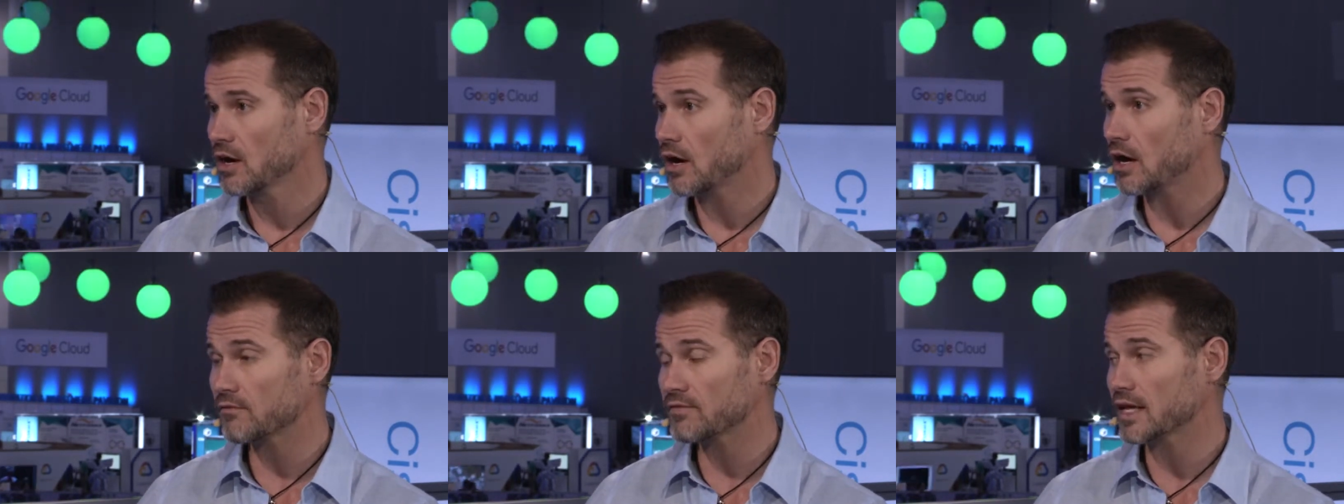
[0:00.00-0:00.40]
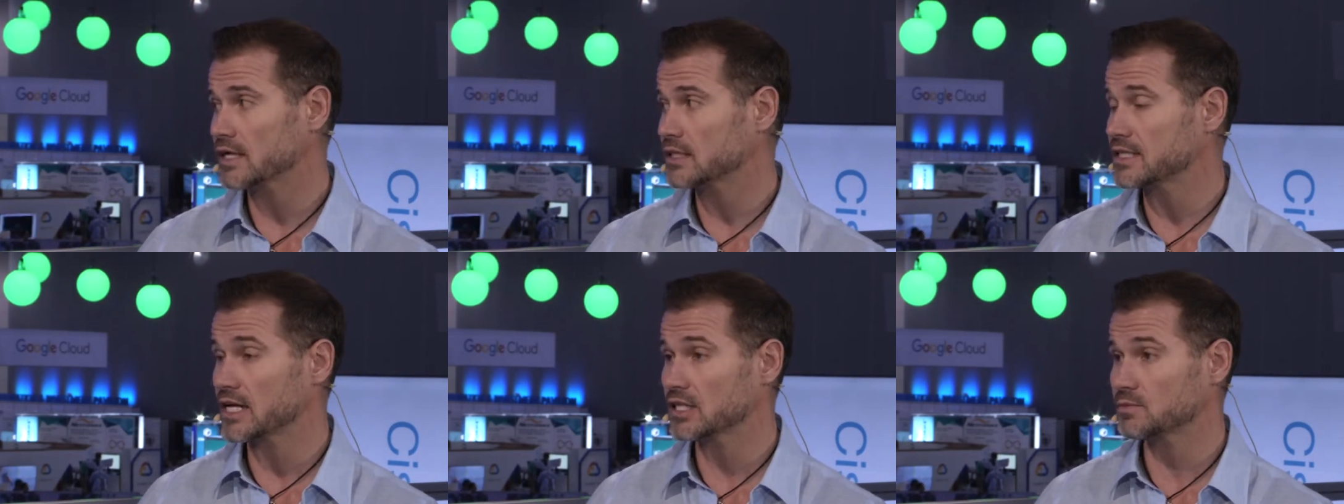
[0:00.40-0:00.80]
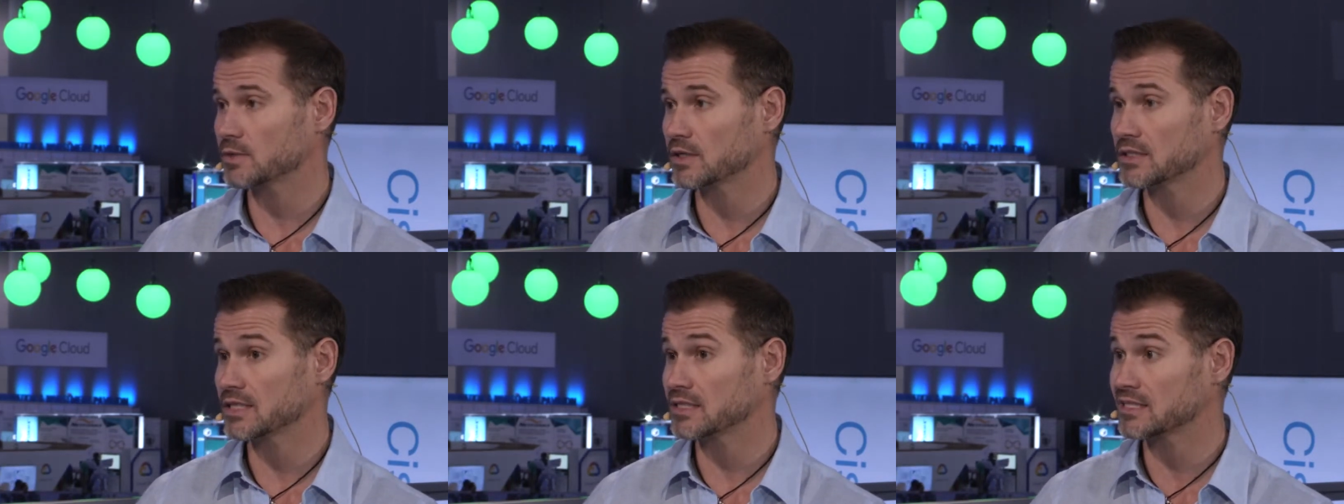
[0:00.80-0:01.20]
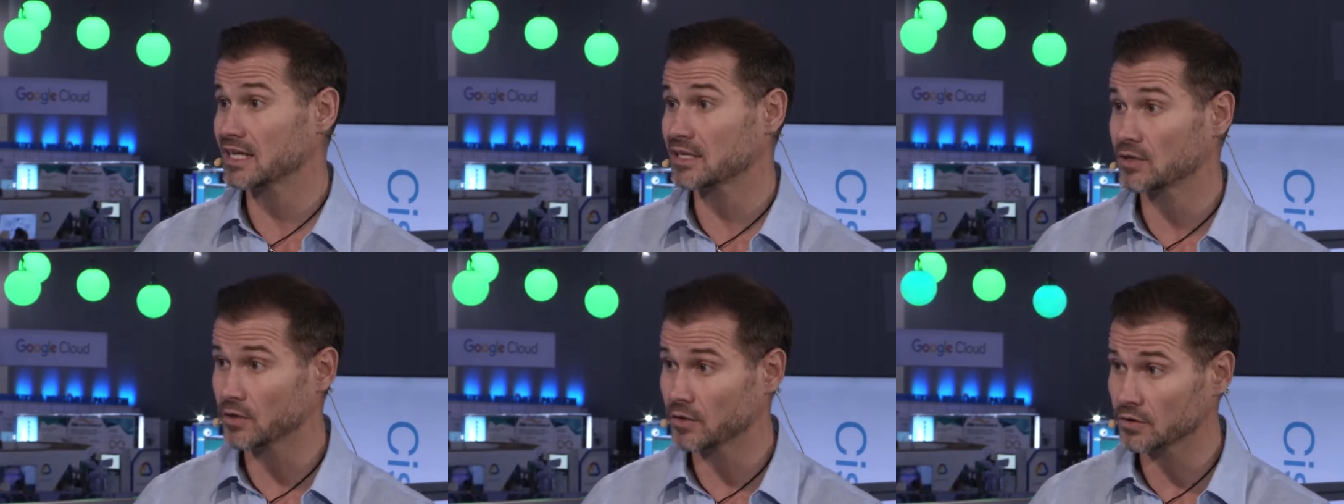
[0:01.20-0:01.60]
of that attachment is
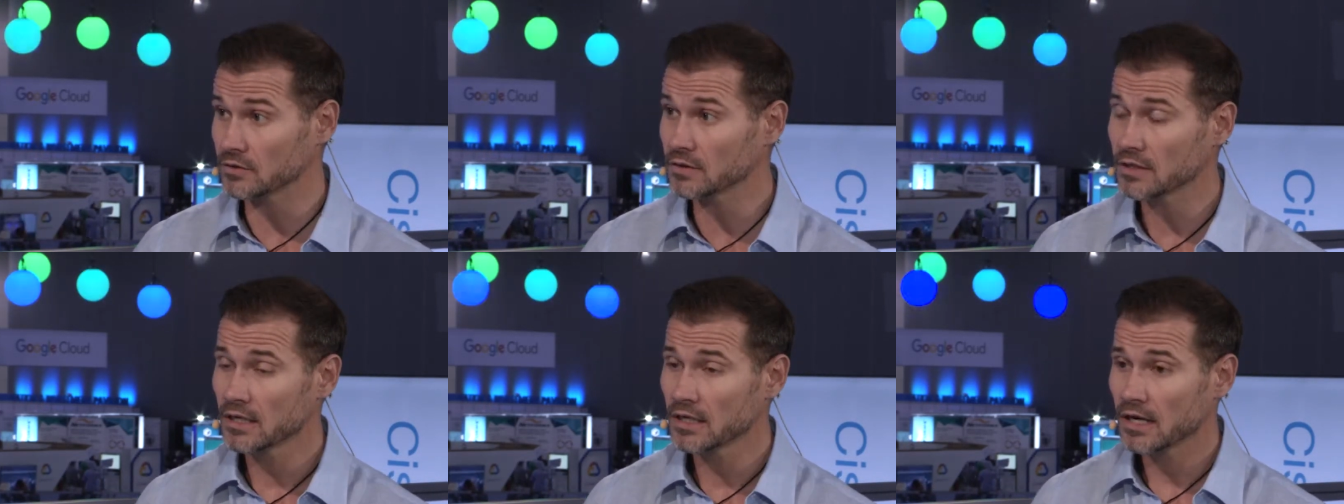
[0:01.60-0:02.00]
unknown.